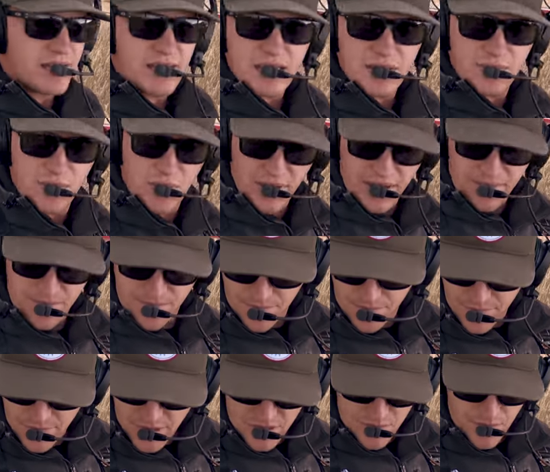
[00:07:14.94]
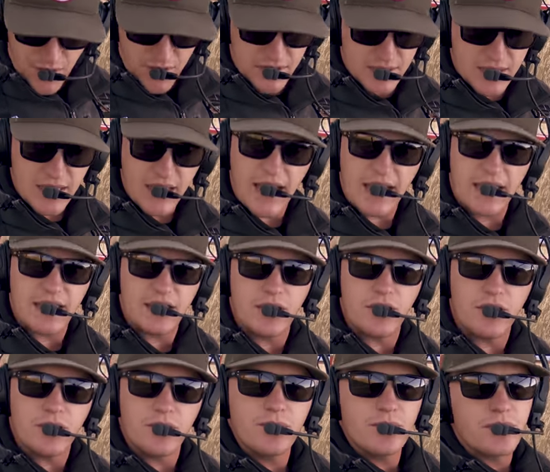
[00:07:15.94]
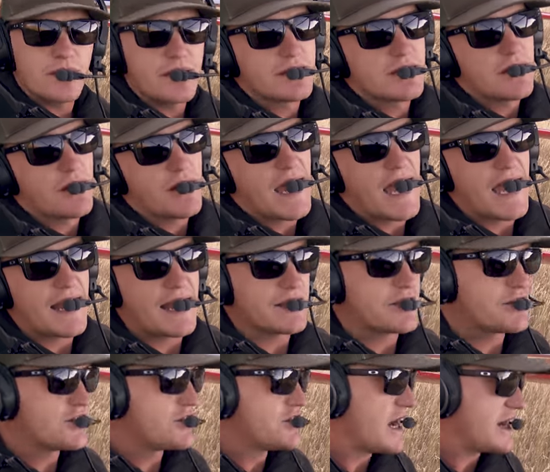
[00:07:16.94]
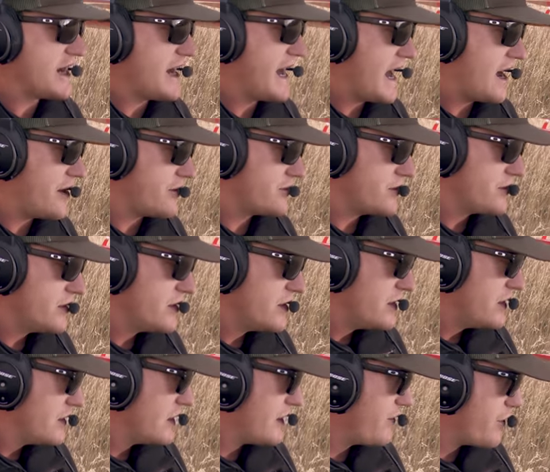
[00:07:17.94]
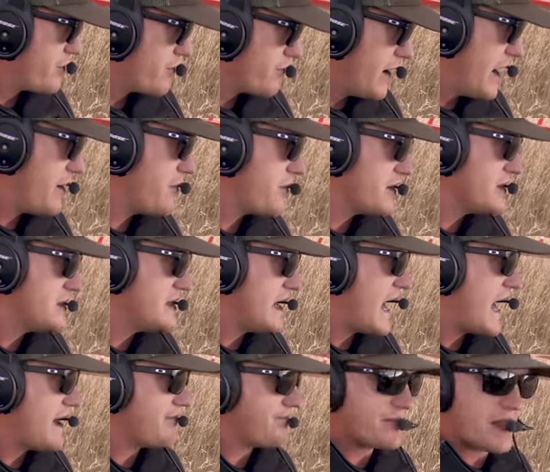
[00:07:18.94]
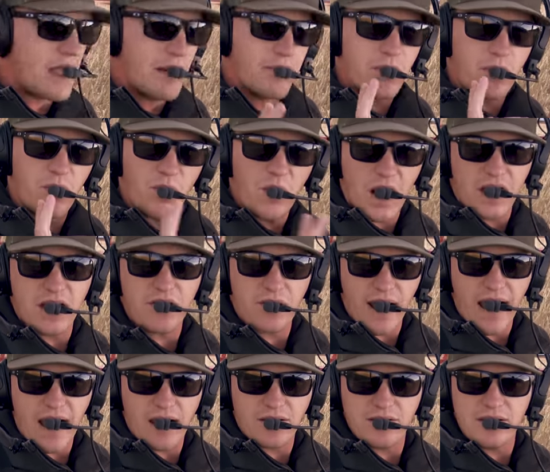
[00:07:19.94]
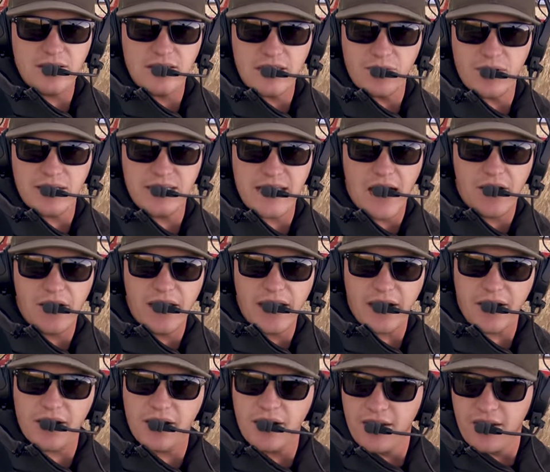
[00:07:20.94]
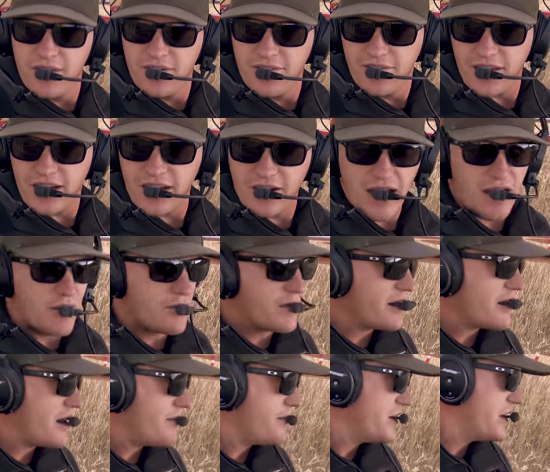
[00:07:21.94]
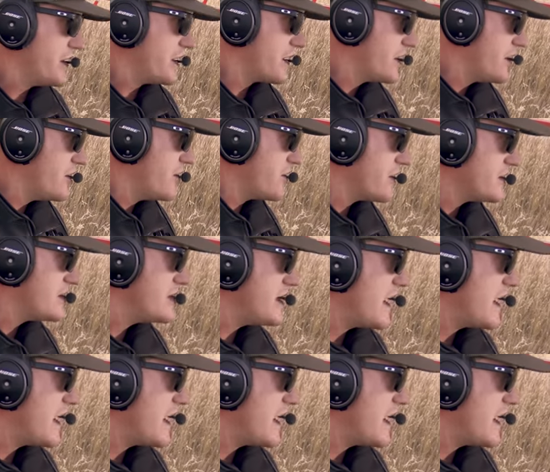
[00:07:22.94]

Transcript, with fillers: at this point, the smartest thing I can do is go ahead and shut down, leave it right where it's at. I'm gonna walk around, see what's out here, figure out where I'm gonna go to